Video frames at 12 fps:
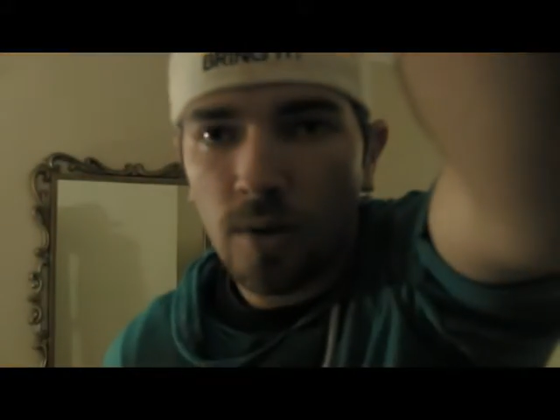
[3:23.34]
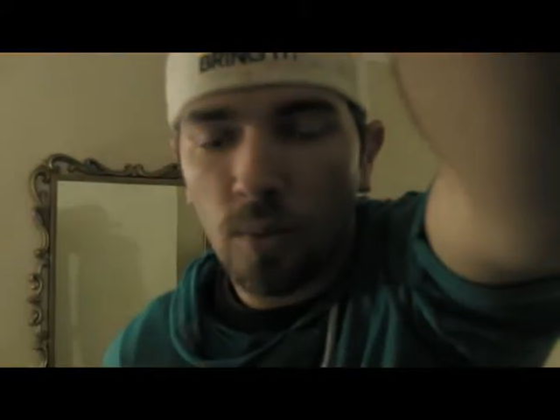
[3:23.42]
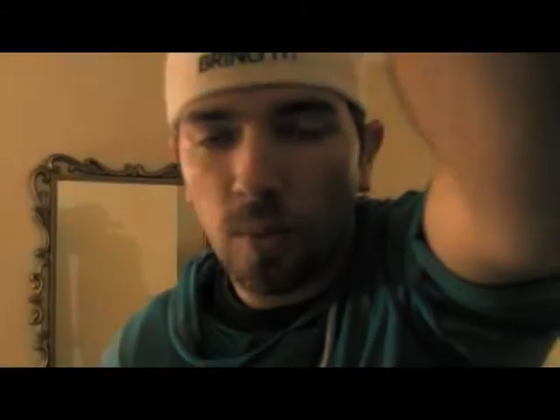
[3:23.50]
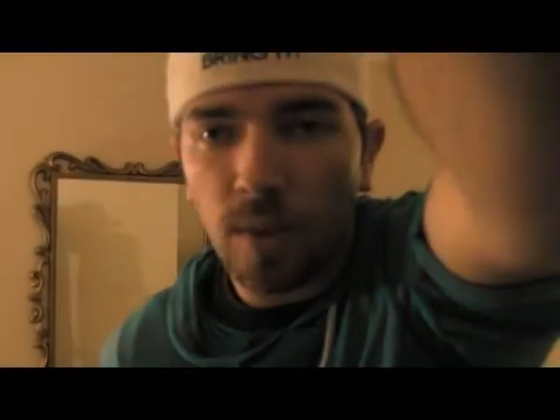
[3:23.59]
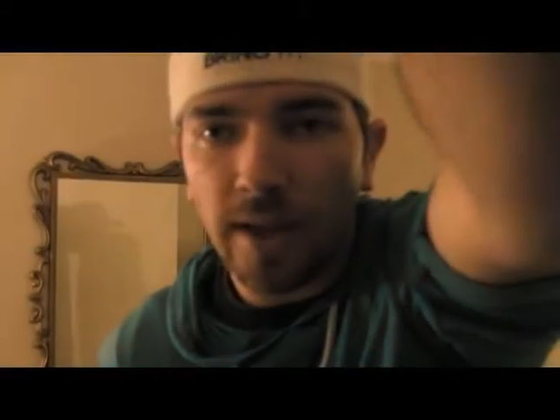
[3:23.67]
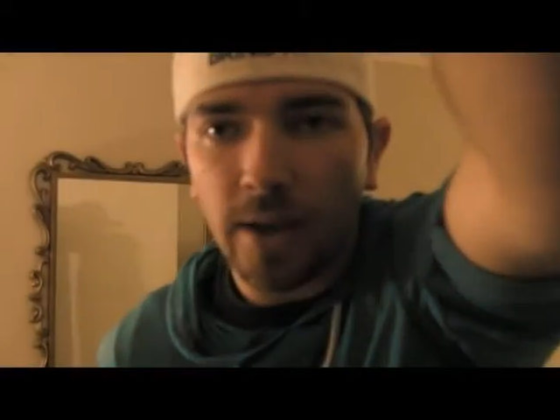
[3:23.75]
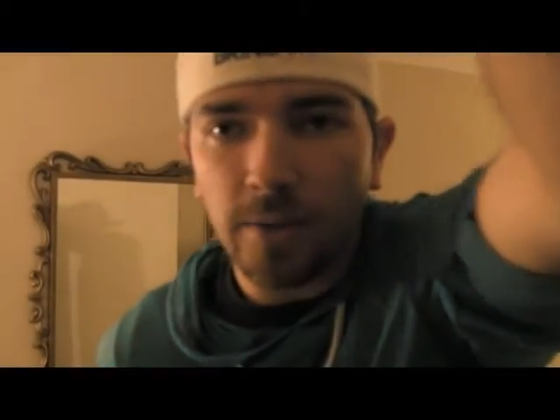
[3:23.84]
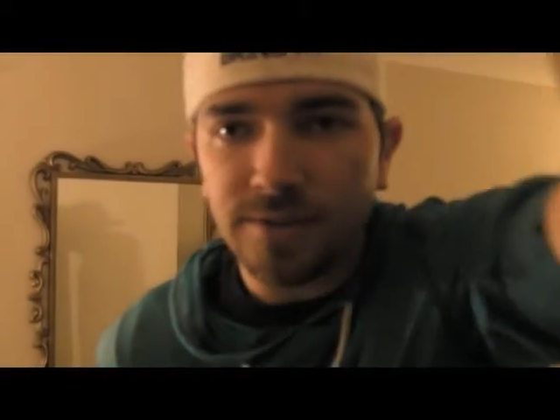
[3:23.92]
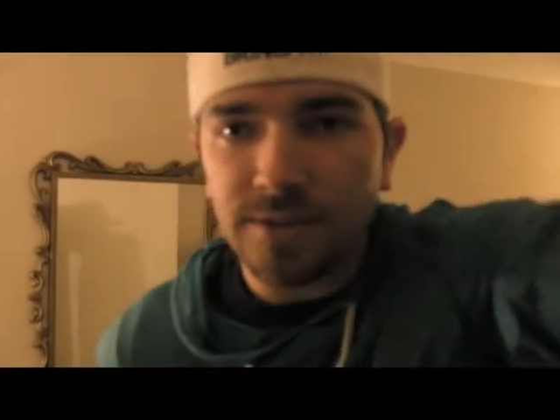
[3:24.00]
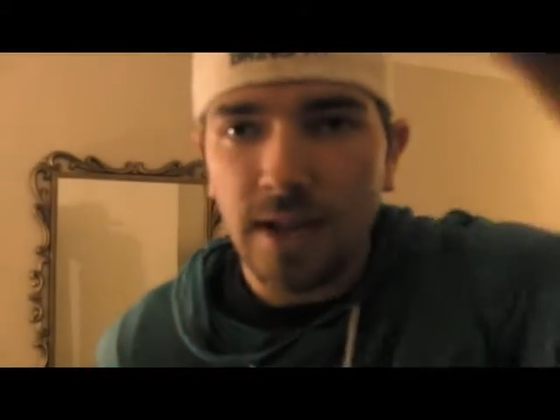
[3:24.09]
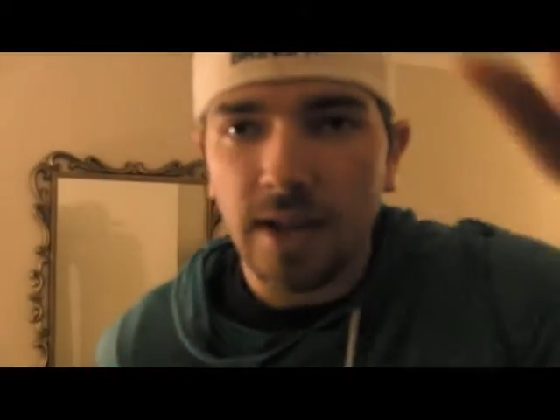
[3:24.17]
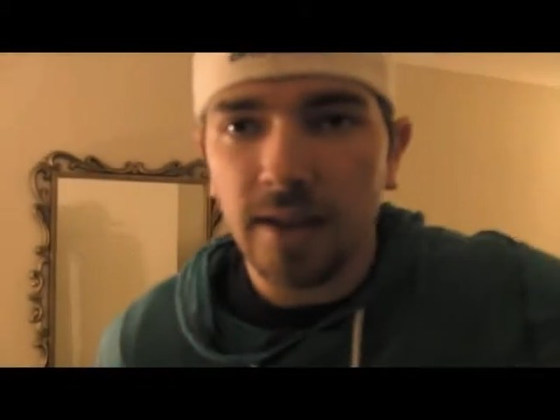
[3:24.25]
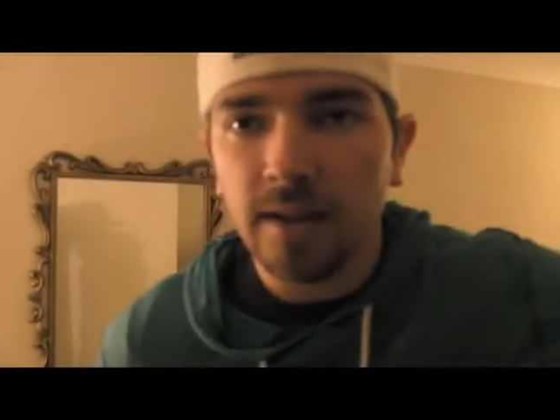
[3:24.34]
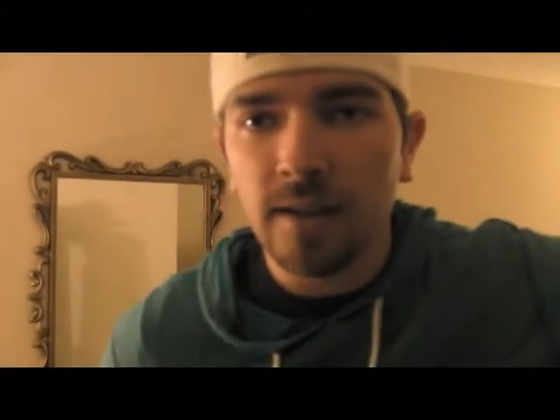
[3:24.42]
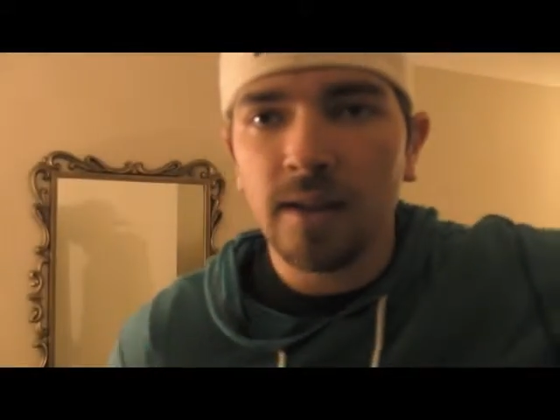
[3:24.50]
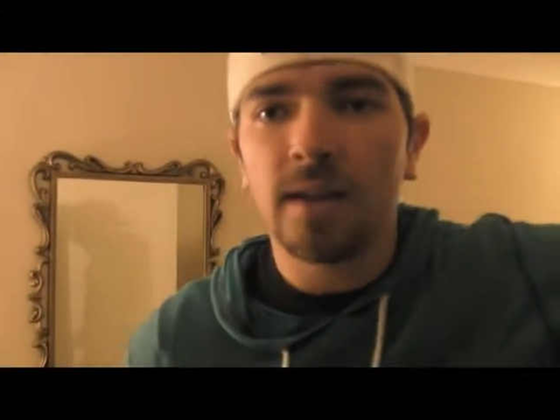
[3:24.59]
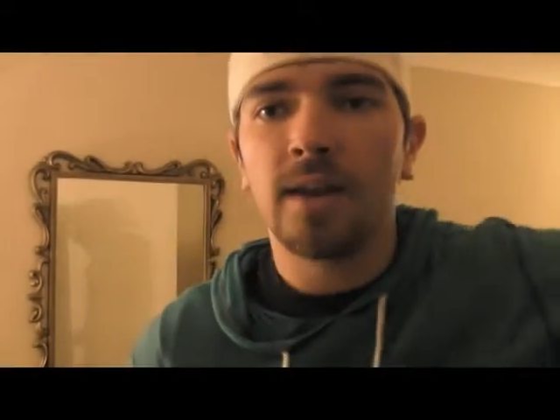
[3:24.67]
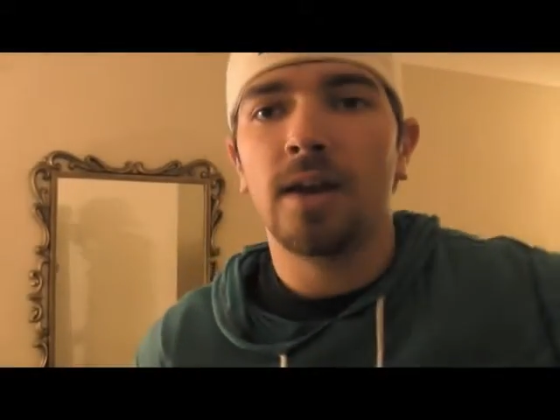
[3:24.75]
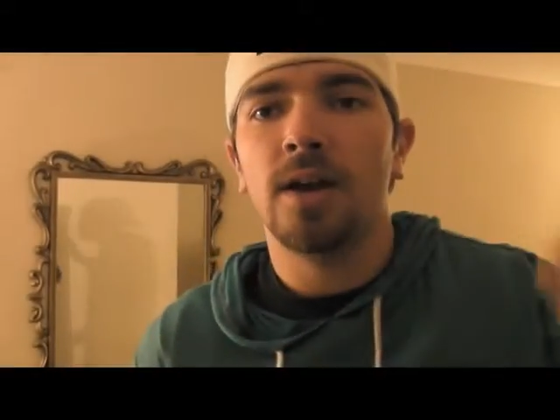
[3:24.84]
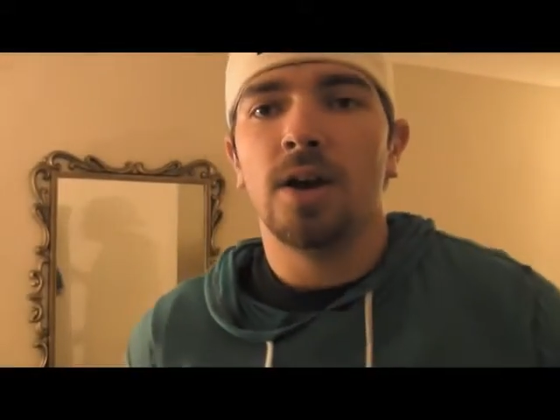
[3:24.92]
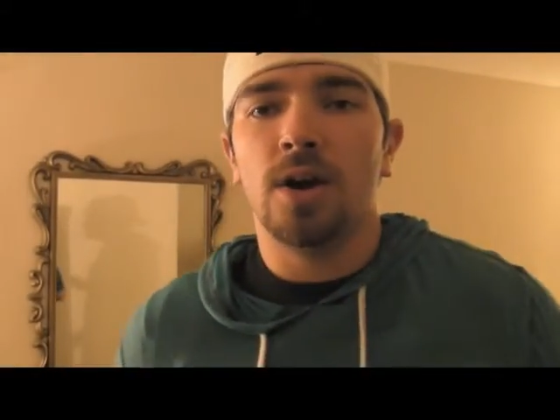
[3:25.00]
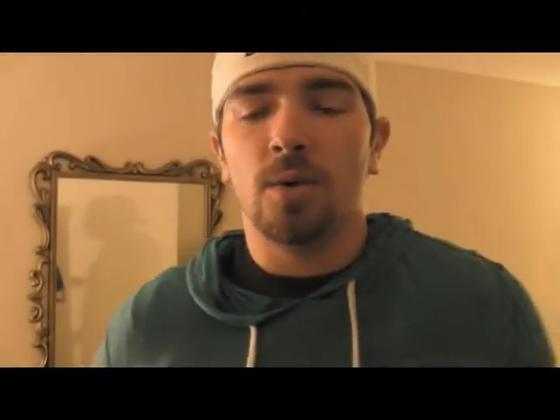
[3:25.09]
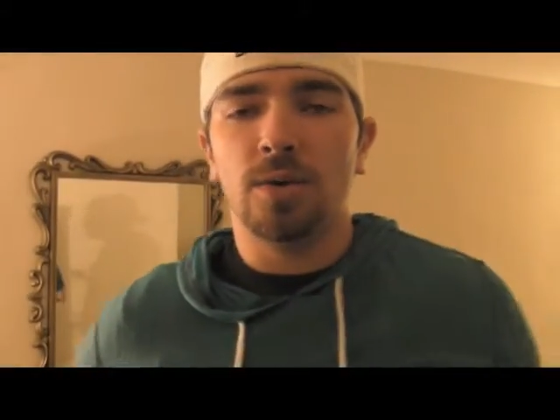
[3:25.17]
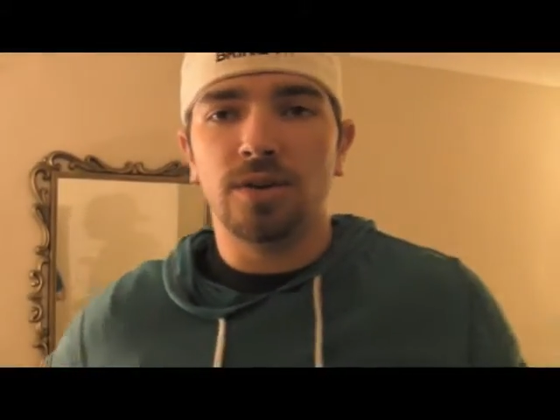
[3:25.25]
like I was saying,
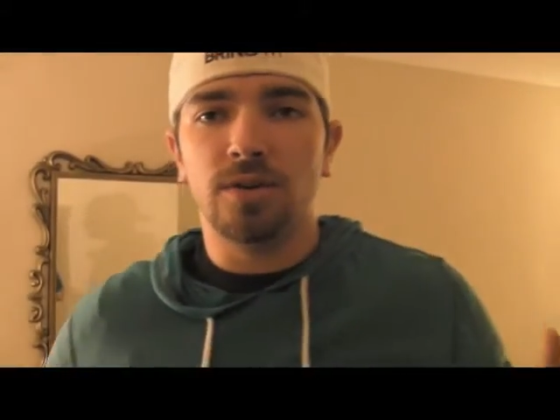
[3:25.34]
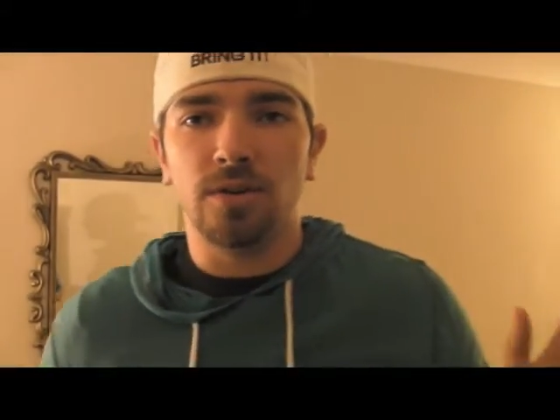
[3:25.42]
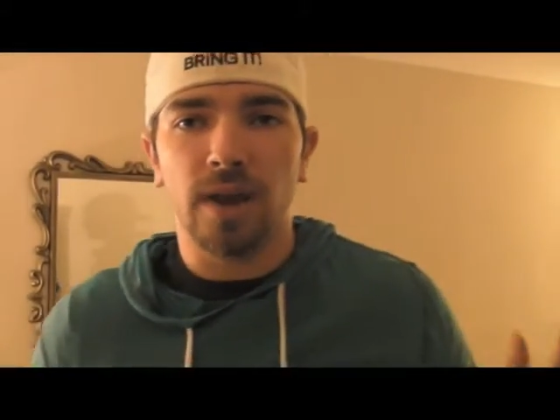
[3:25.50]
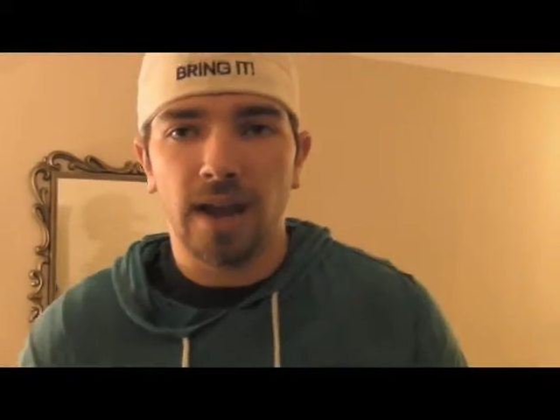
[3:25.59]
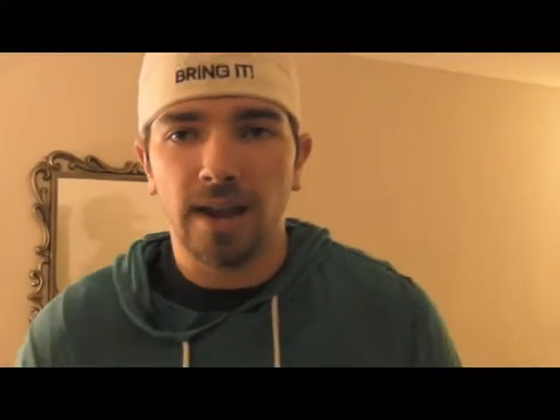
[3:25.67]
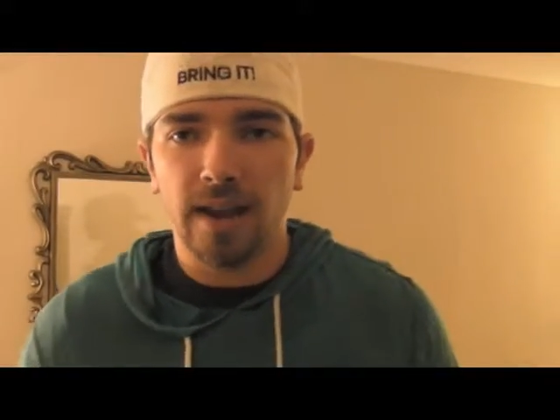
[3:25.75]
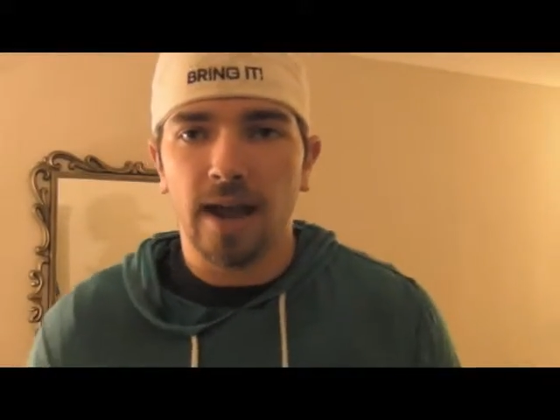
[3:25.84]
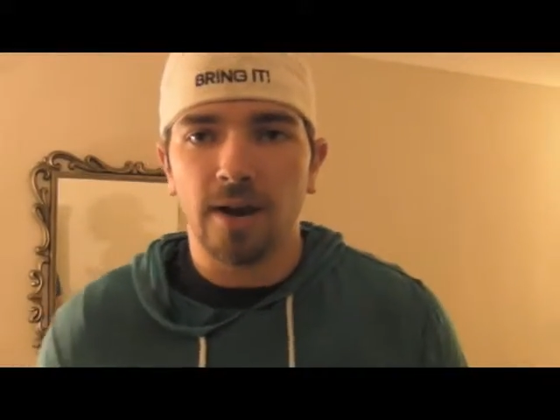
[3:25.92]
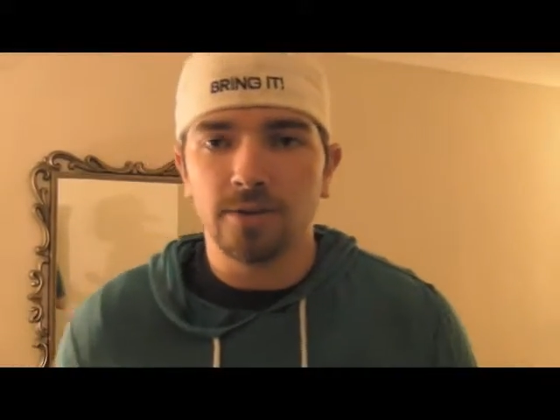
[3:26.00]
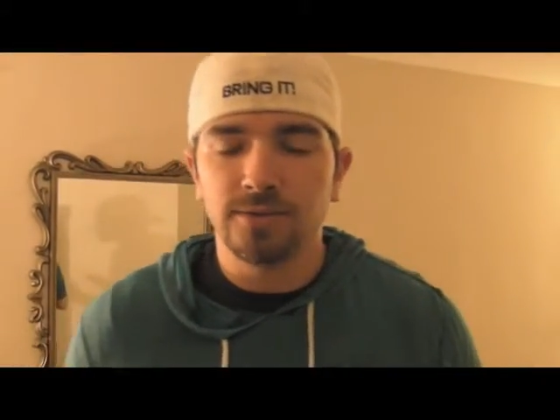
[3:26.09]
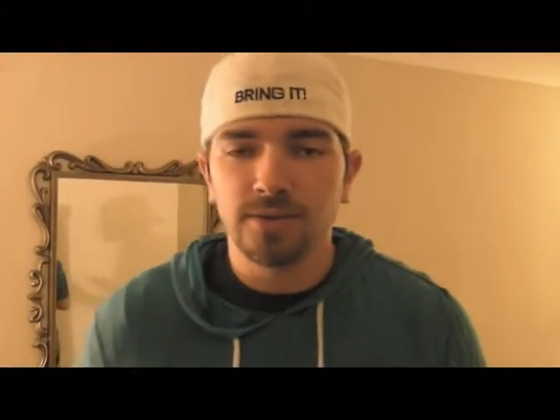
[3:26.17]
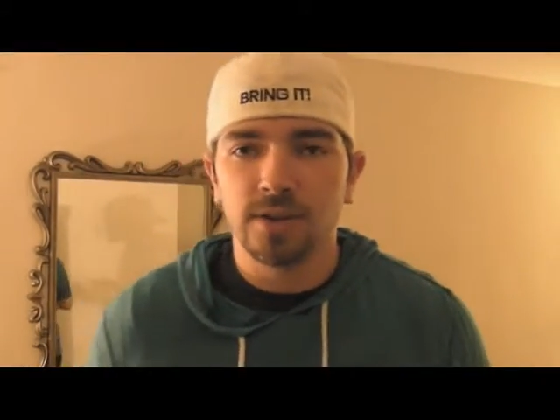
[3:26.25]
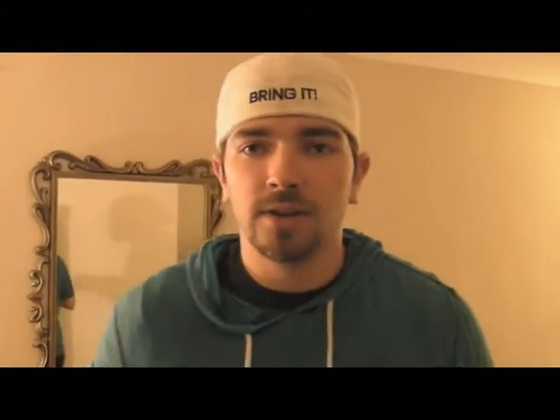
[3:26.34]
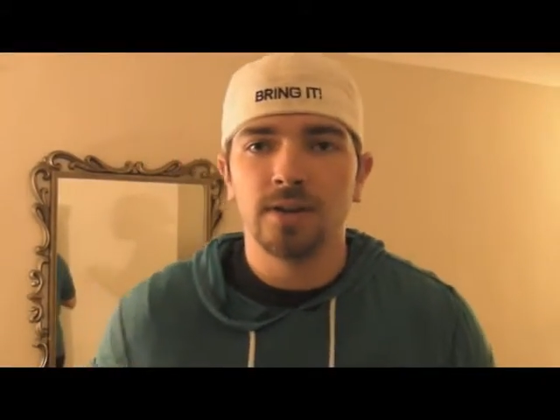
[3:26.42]
when you do in and outs,